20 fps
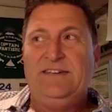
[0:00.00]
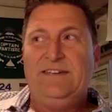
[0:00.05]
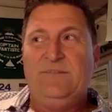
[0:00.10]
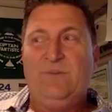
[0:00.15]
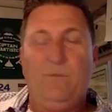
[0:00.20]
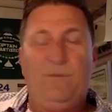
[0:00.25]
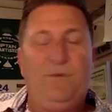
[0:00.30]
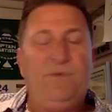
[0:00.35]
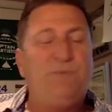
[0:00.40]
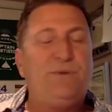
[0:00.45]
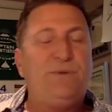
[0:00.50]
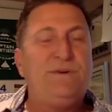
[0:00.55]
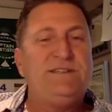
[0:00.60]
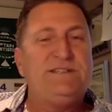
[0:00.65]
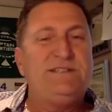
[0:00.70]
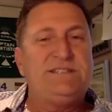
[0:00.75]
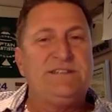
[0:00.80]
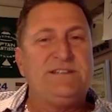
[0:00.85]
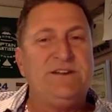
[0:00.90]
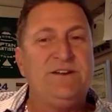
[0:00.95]
We're both pretty
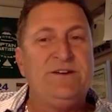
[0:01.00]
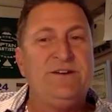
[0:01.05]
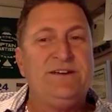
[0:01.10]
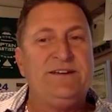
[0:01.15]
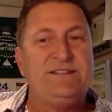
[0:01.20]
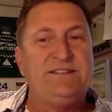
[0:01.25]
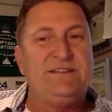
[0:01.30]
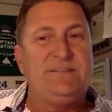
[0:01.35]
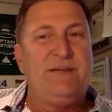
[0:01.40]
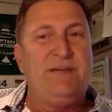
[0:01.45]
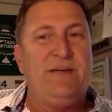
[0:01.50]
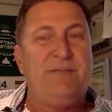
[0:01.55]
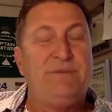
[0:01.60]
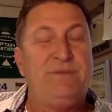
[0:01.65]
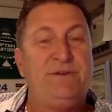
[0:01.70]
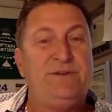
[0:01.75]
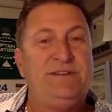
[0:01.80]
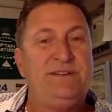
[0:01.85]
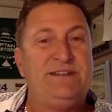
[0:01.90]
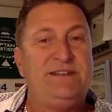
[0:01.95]
serious about
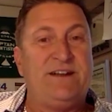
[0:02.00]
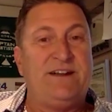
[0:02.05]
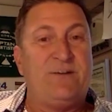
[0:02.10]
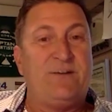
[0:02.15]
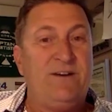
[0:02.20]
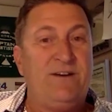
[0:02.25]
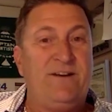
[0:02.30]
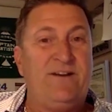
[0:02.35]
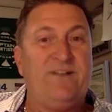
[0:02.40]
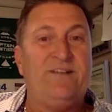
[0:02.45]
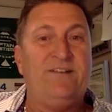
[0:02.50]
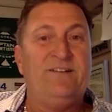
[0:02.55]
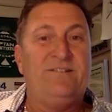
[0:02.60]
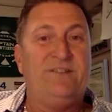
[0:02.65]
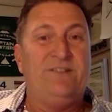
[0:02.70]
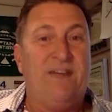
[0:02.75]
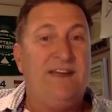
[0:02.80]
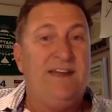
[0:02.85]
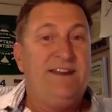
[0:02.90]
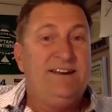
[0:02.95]
building a career,
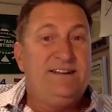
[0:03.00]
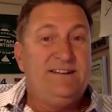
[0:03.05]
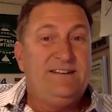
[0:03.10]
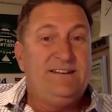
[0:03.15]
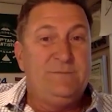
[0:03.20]
right?